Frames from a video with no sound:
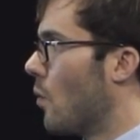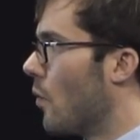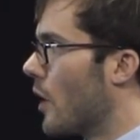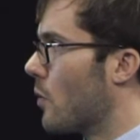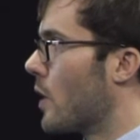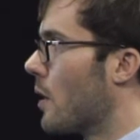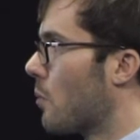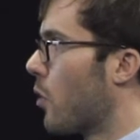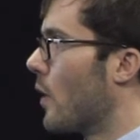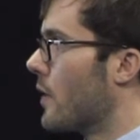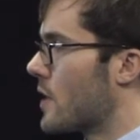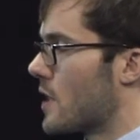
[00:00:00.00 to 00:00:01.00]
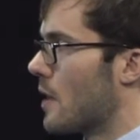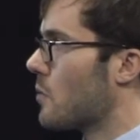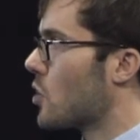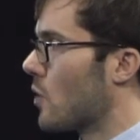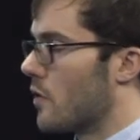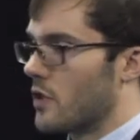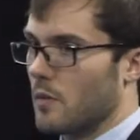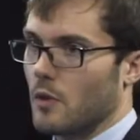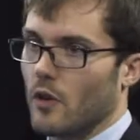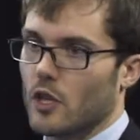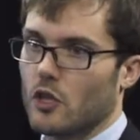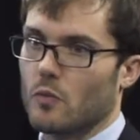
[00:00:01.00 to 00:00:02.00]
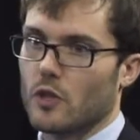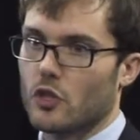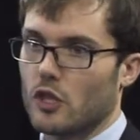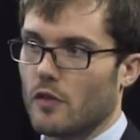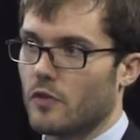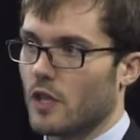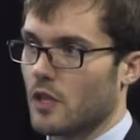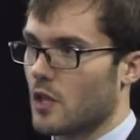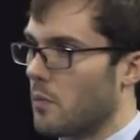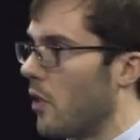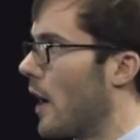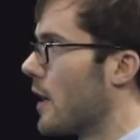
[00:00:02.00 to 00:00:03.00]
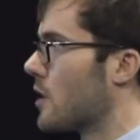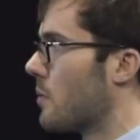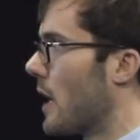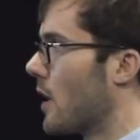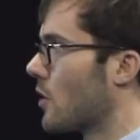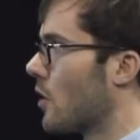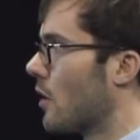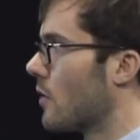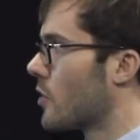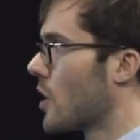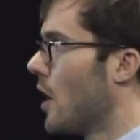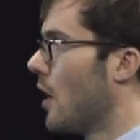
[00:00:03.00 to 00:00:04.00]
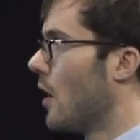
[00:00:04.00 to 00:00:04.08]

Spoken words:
then we employ the same sort of simulation with shifting supply and demand curves